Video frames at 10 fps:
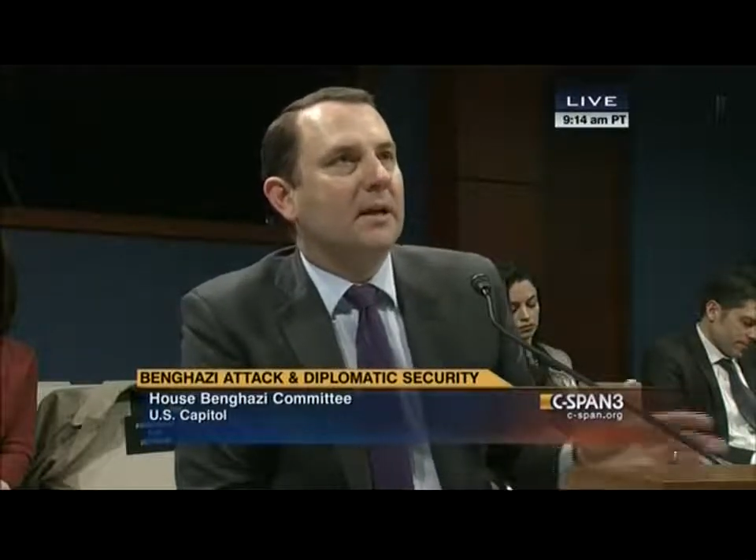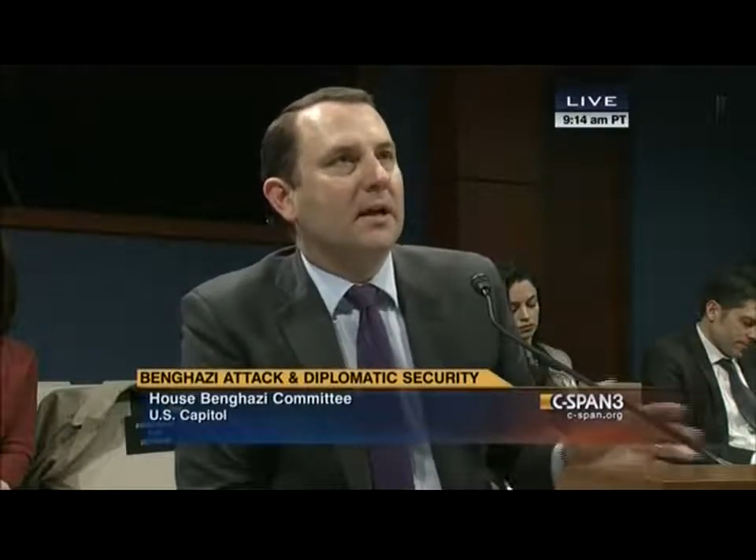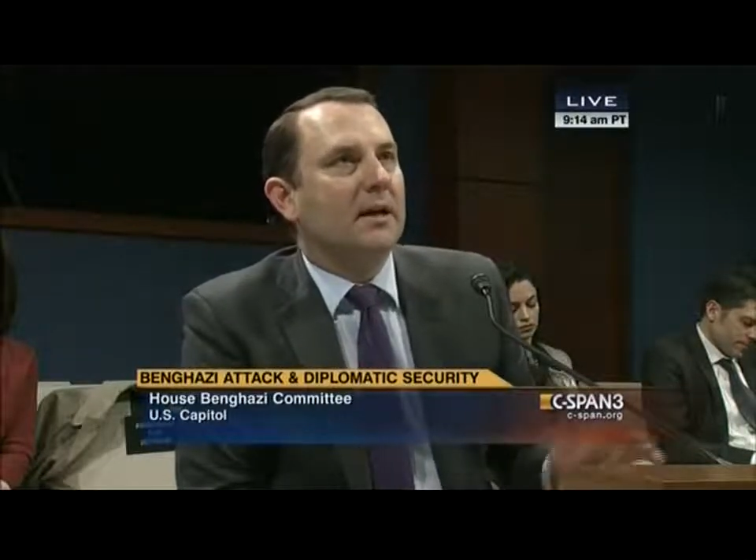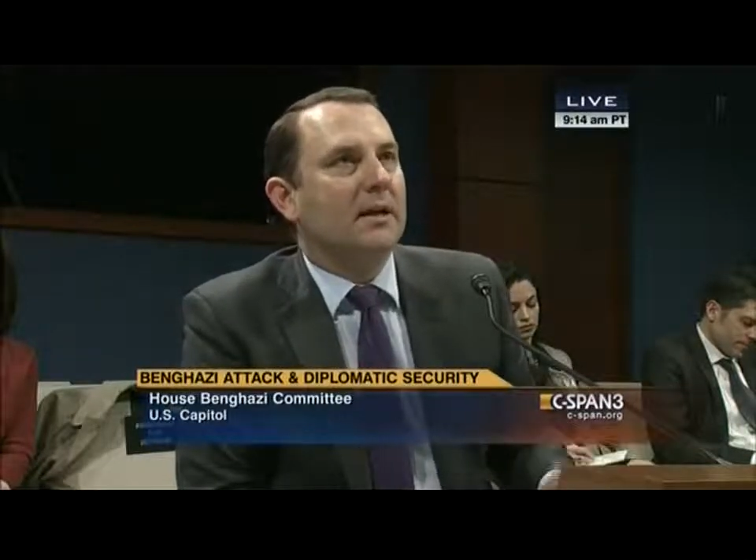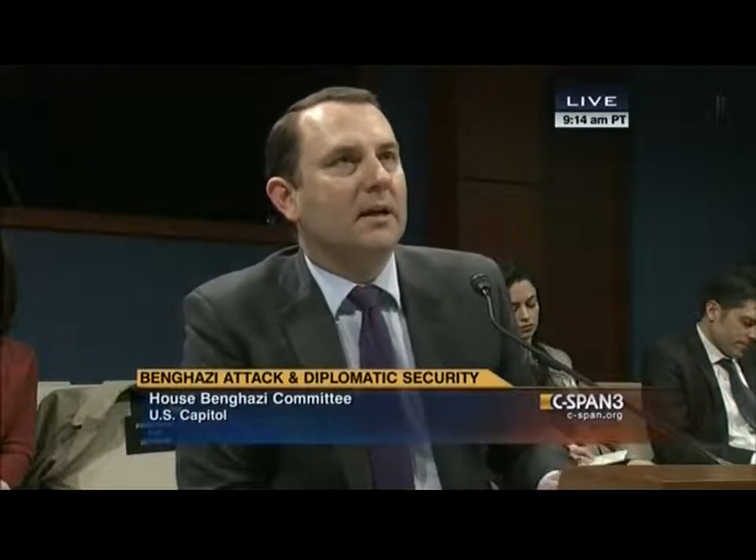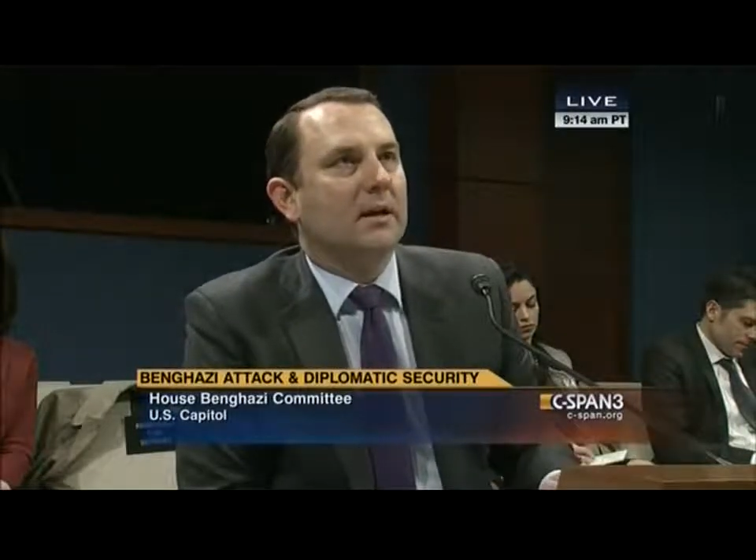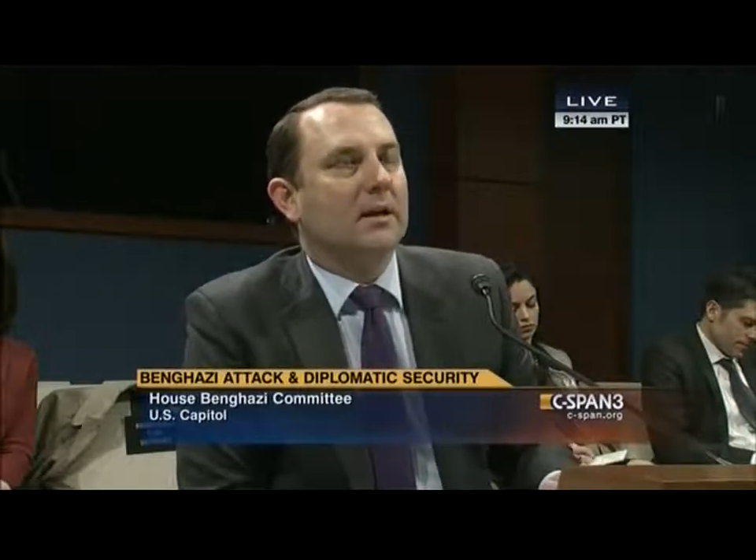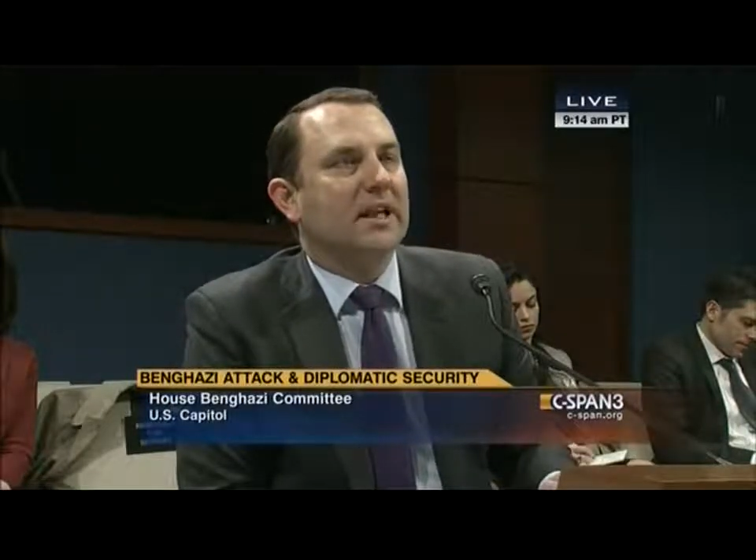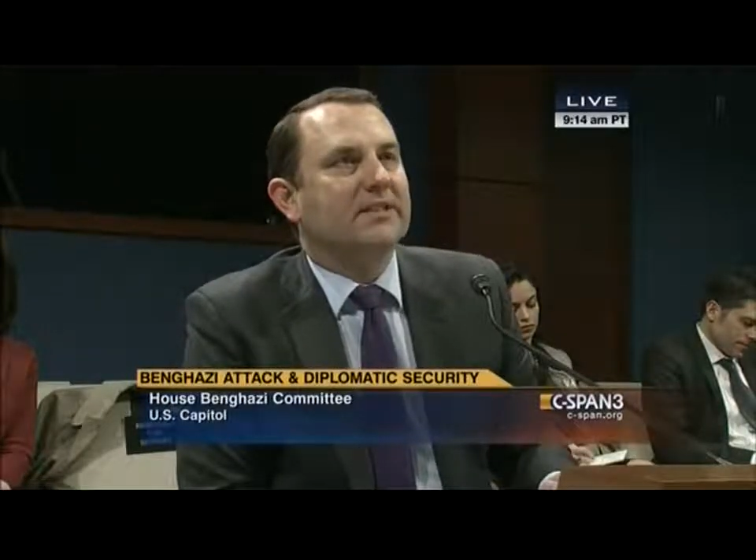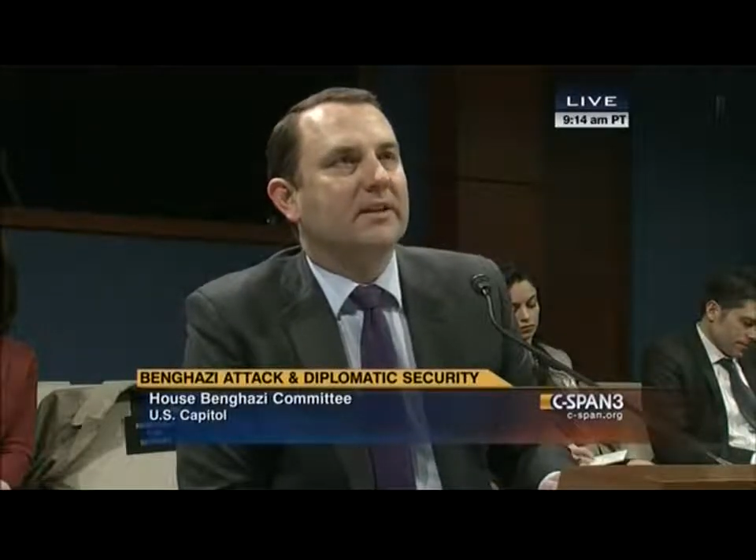in a
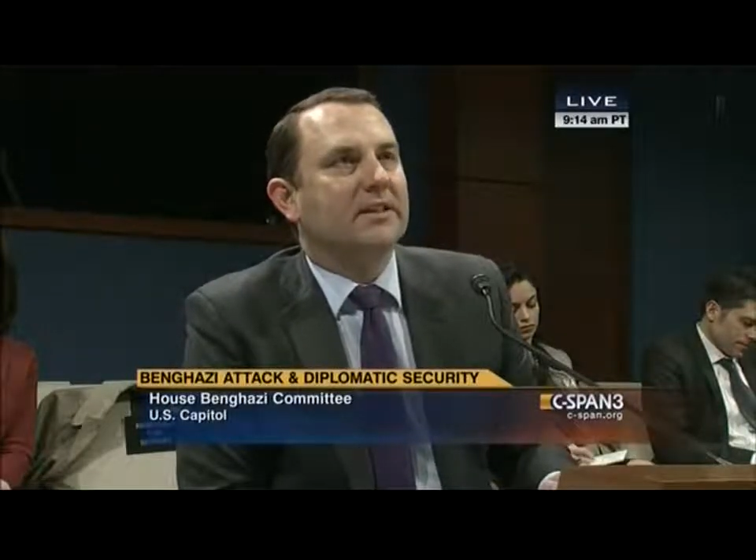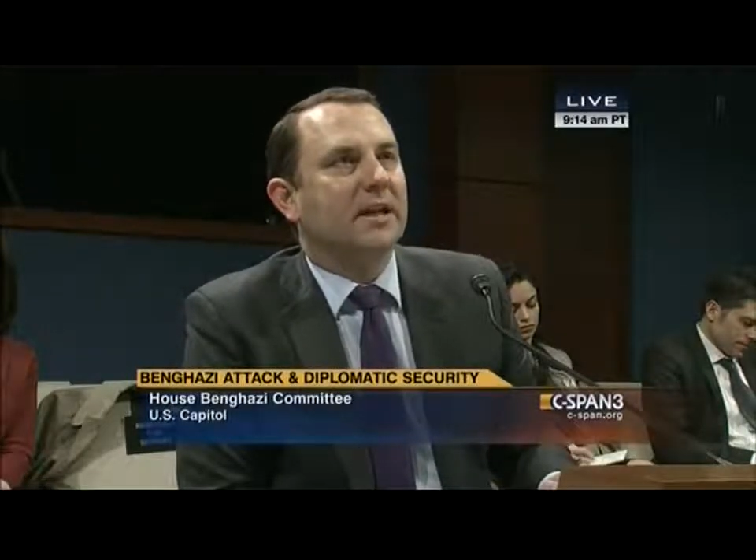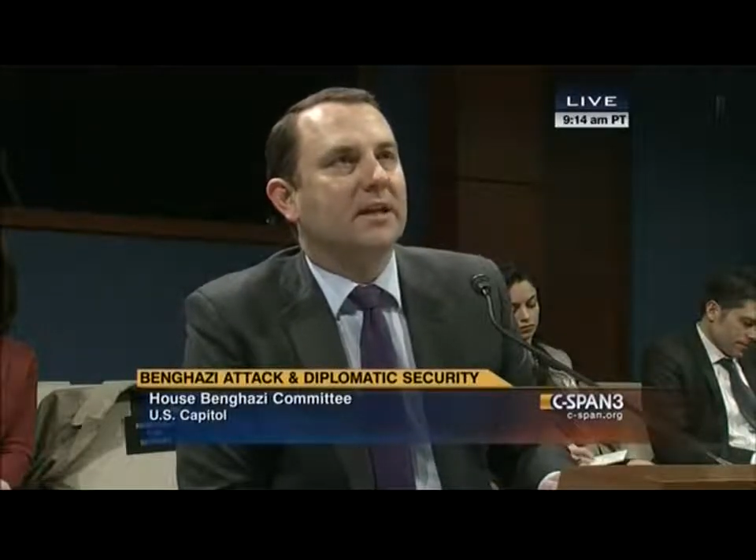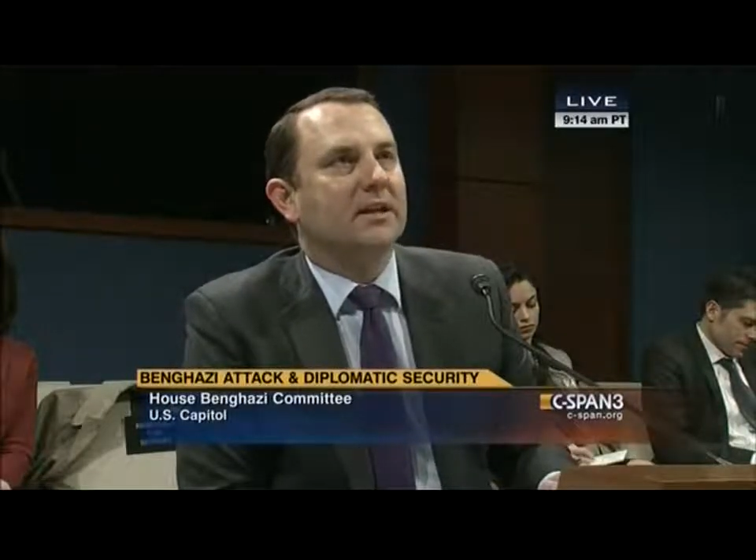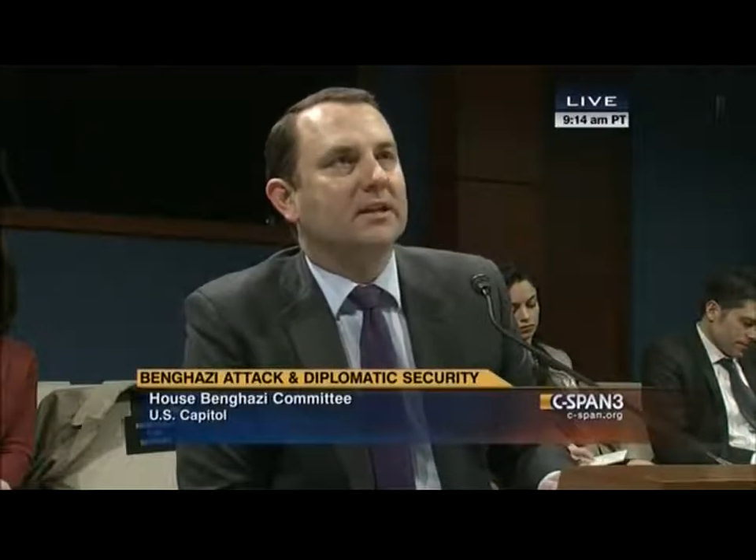classified setting to